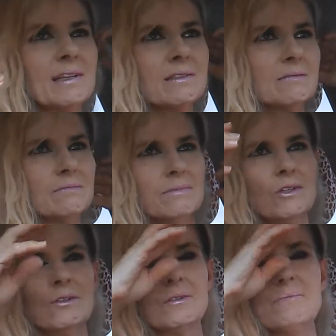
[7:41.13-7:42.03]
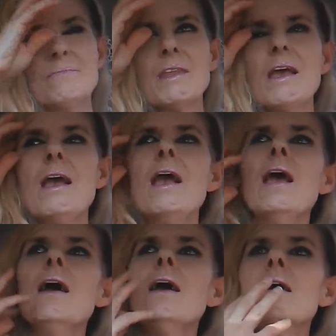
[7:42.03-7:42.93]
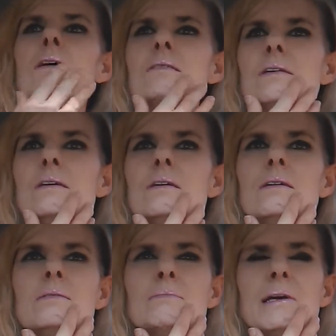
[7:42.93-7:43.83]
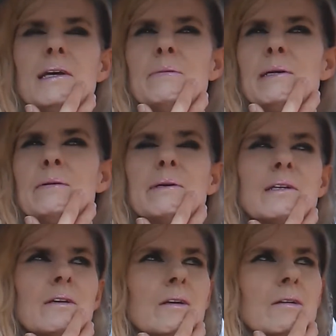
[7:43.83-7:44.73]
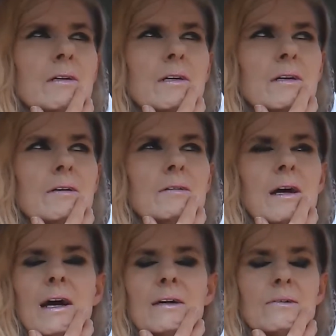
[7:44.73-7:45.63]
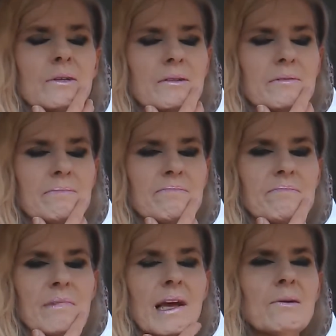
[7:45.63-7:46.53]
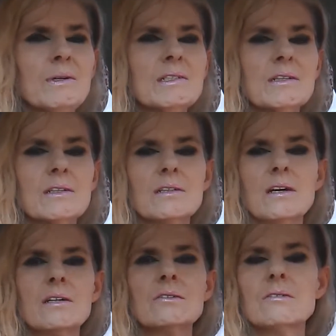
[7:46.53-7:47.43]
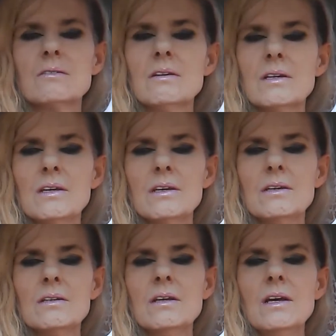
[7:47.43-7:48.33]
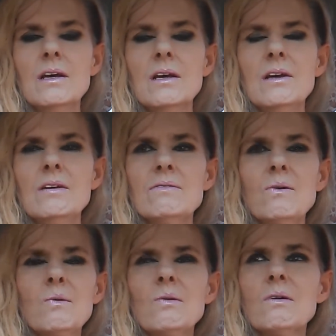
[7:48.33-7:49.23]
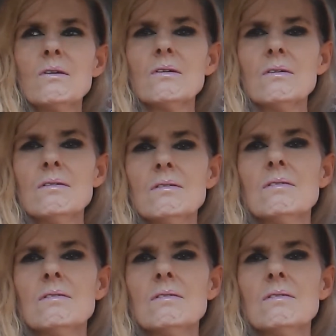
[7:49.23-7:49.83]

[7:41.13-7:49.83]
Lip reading: it, you know. And then maybe about a year ago, I don't know, I went to the doctor again for